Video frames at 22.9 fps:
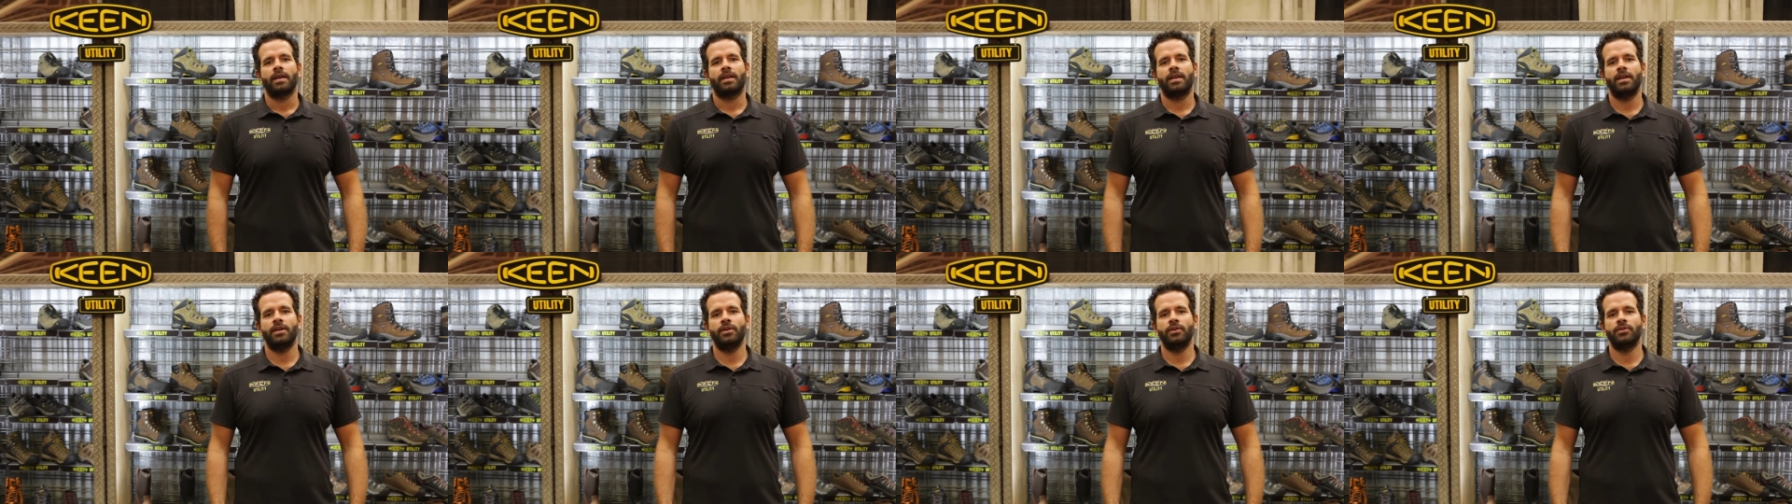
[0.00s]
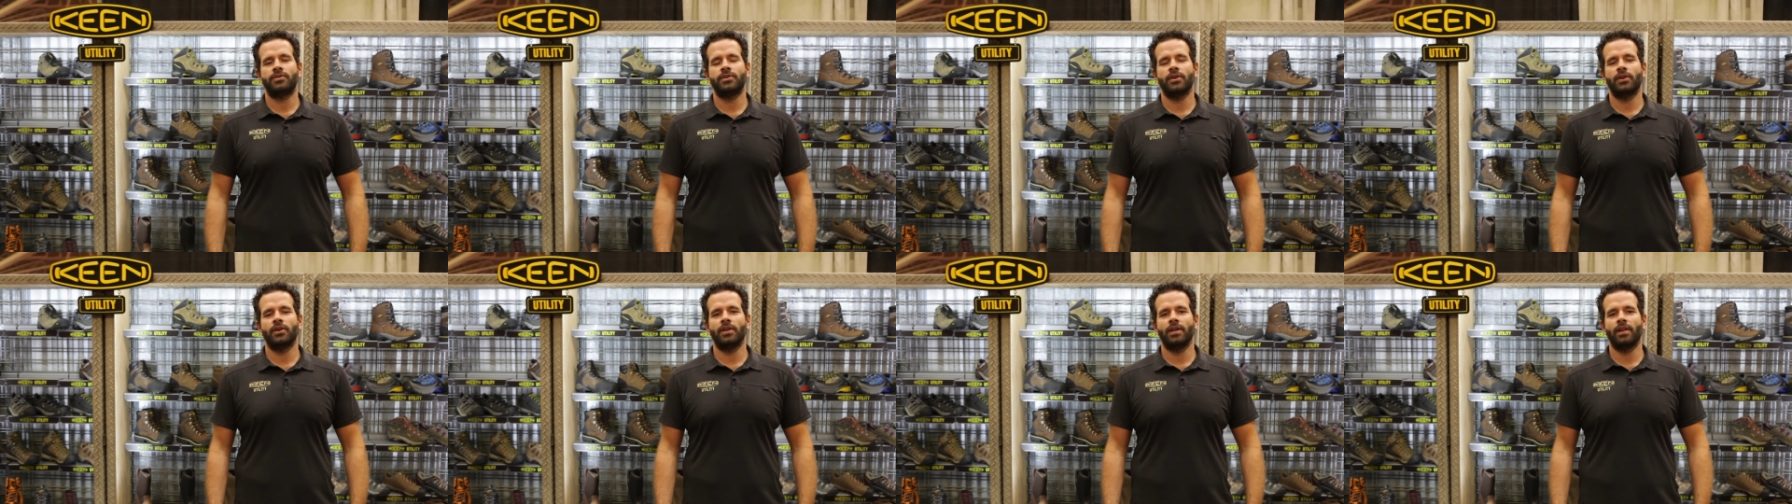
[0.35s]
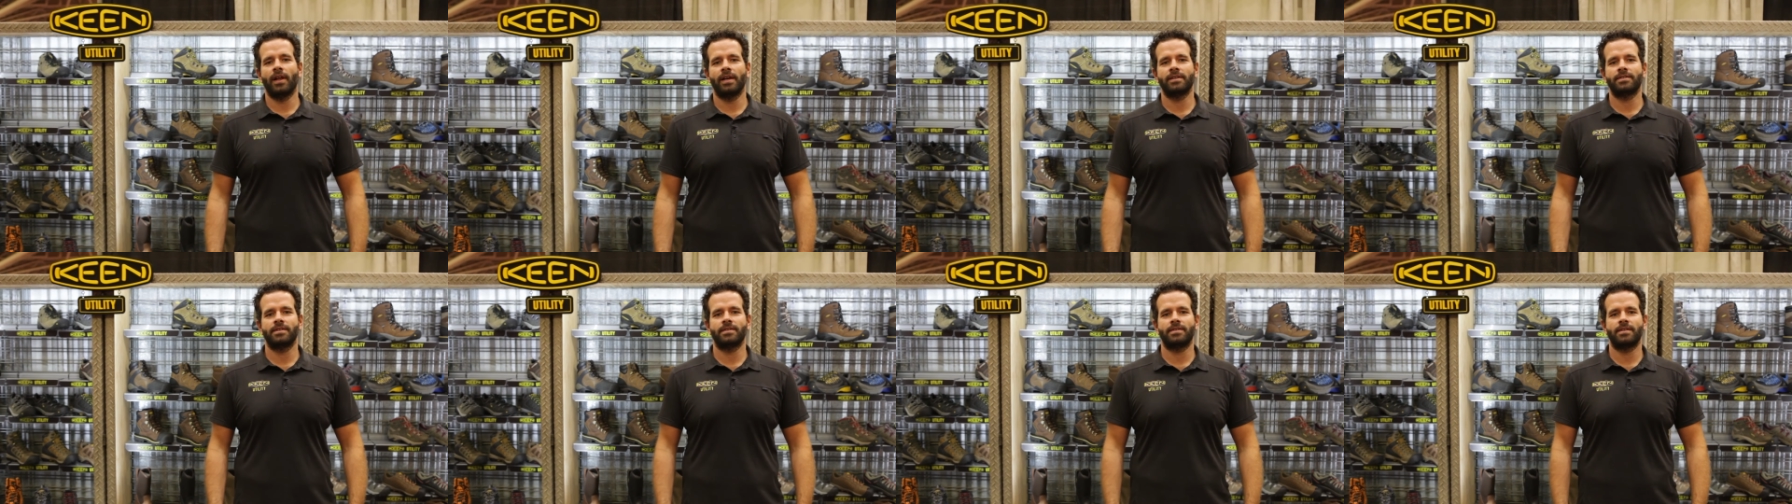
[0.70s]
Keen Utility
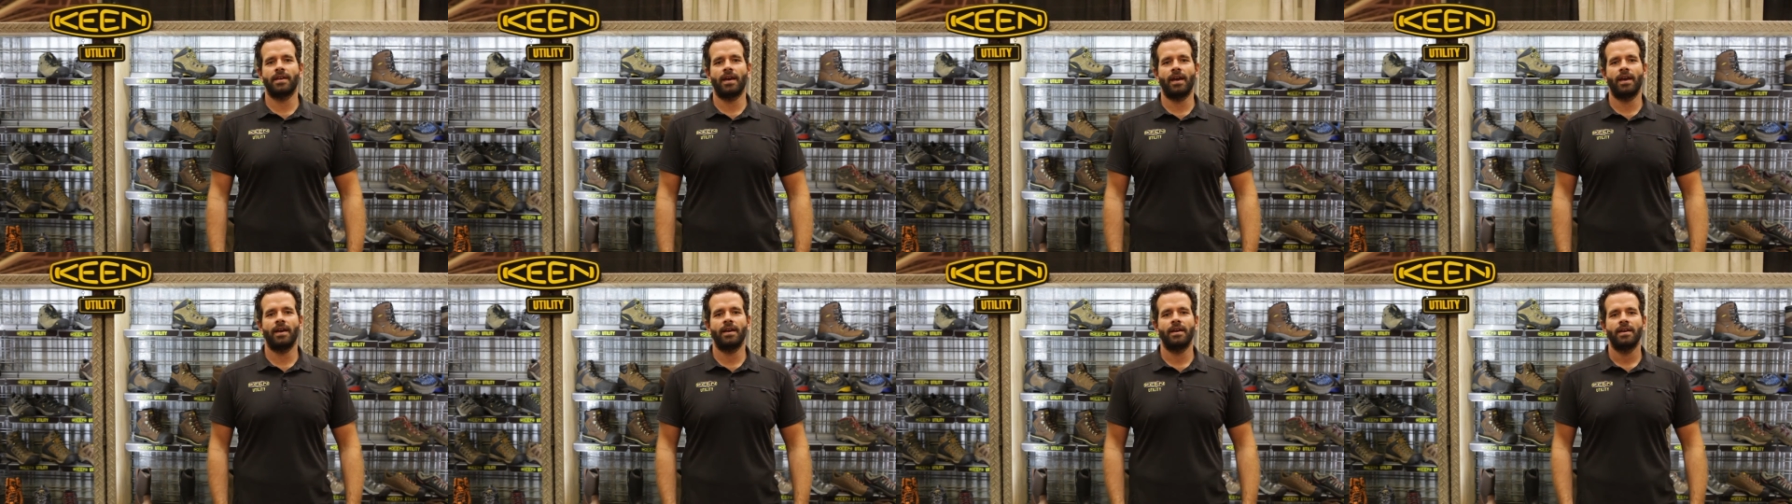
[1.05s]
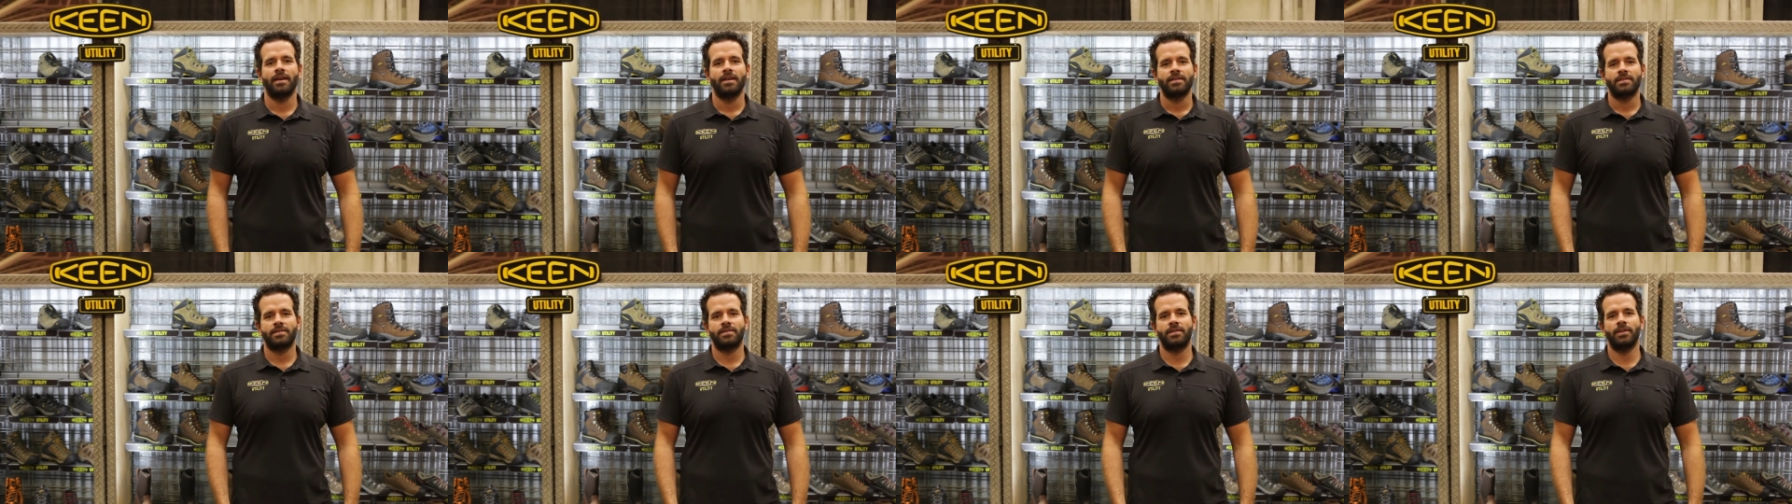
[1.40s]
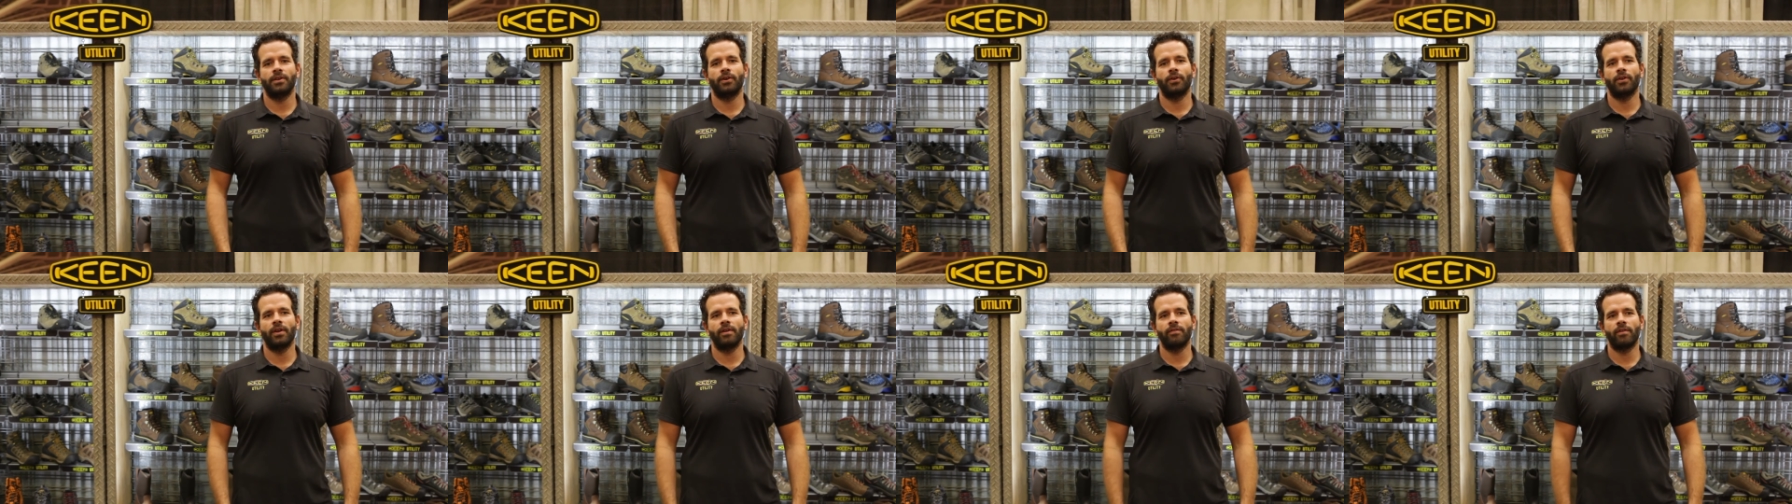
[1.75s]
likes to say,
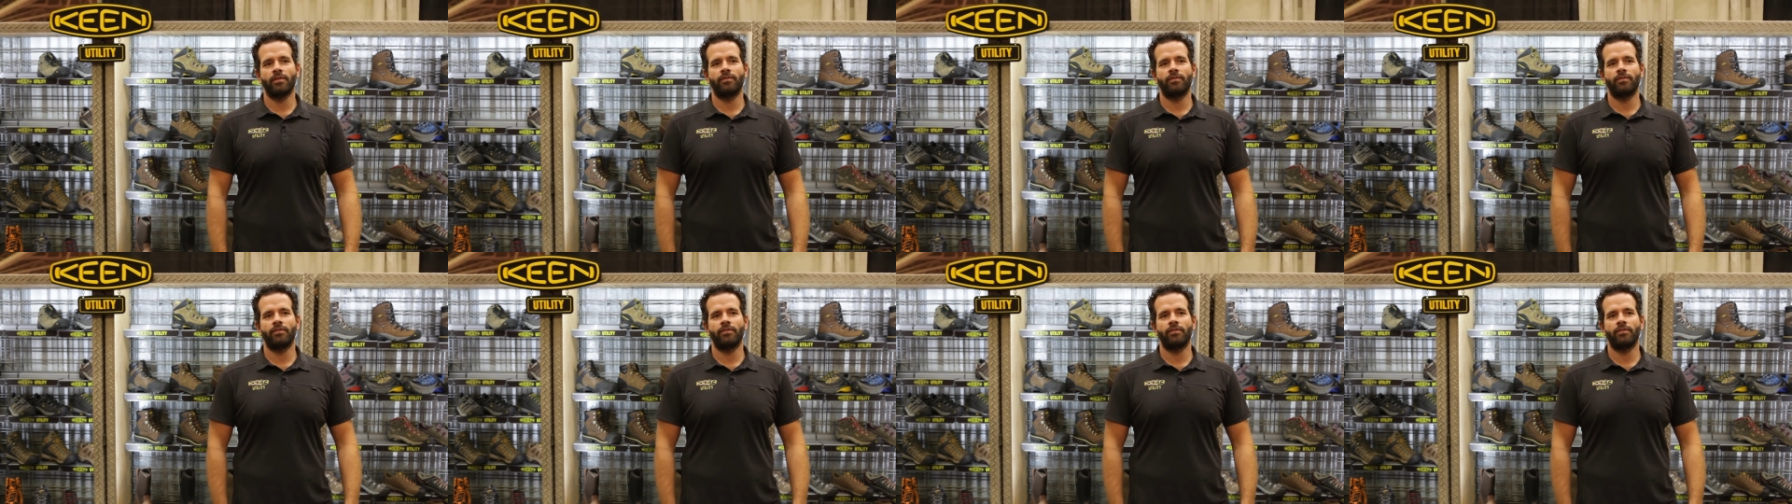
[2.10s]
steel never